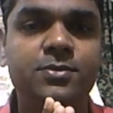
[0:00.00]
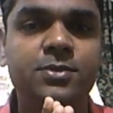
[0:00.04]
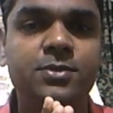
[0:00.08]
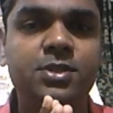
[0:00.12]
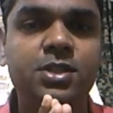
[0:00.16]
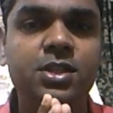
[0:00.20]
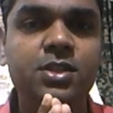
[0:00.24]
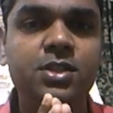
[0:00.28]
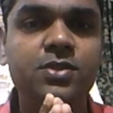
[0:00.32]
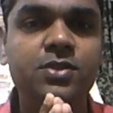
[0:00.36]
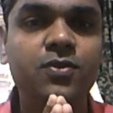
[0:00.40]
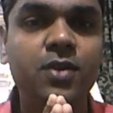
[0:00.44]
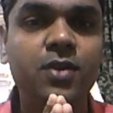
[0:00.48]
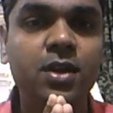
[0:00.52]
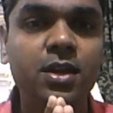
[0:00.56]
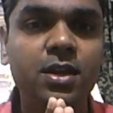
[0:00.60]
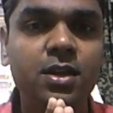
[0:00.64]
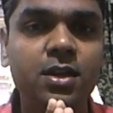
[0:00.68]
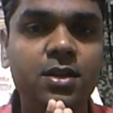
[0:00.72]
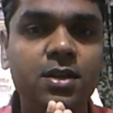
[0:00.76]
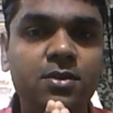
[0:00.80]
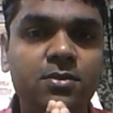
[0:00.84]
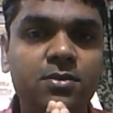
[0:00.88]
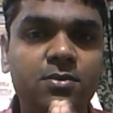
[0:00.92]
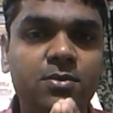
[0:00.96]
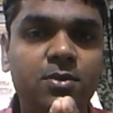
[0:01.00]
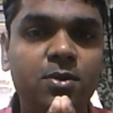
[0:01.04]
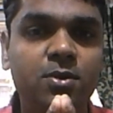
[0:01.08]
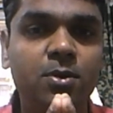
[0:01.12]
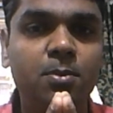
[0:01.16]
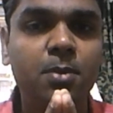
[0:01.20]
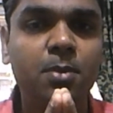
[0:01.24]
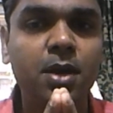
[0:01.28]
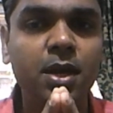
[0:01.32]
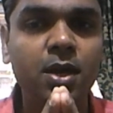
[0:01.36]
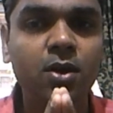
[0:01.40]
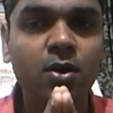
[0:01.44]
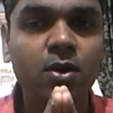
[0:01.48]
She's worried. Oh
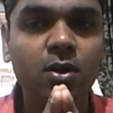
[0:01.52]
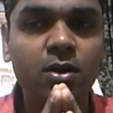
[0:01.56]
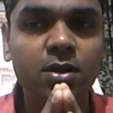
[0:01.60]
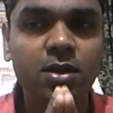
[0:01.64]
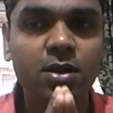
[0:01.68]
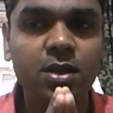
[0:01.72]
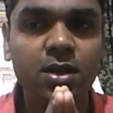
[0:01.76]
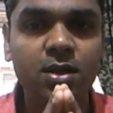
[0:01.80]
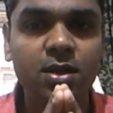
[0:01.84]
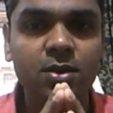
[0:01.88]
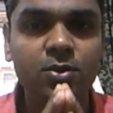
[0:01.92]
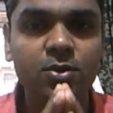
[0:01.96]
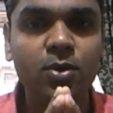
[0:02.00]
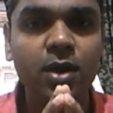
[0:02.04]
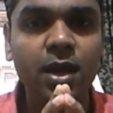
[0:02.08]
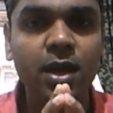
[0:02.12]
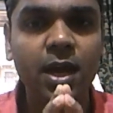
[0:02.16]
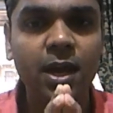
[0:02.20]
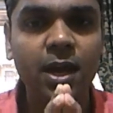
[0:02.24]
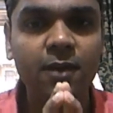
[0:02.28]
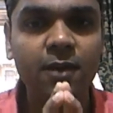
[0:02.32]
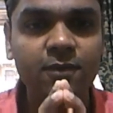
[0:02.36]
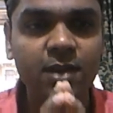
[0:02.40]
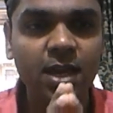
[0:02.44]
my God, do I have